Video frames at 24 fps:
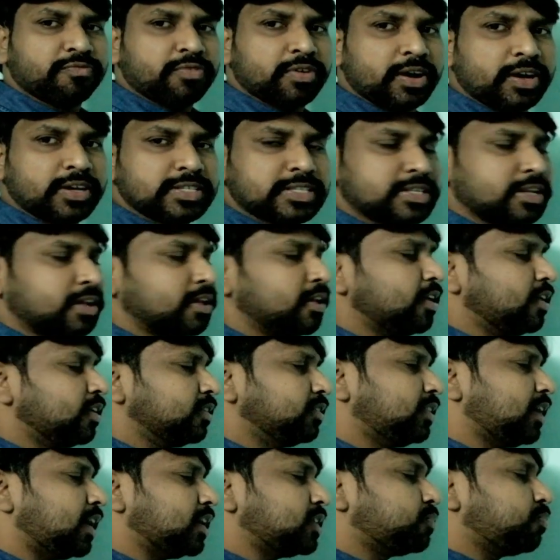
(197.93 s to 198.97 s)
friends.
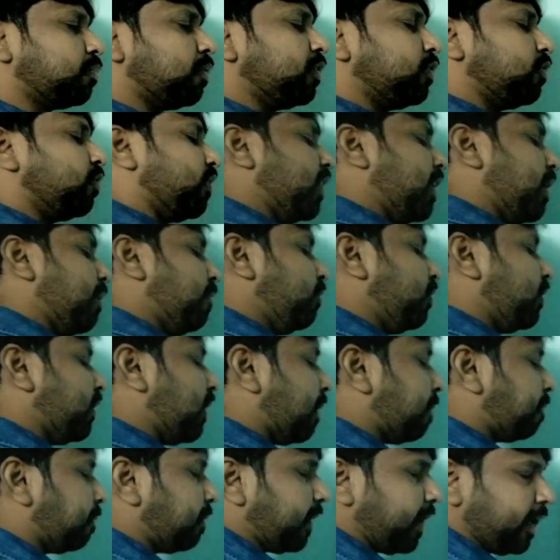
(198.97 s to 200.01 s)
That's what you can able to
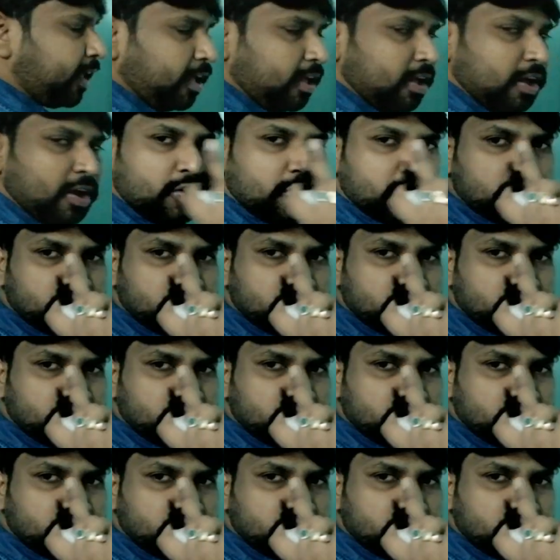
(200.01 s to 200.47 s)
apply.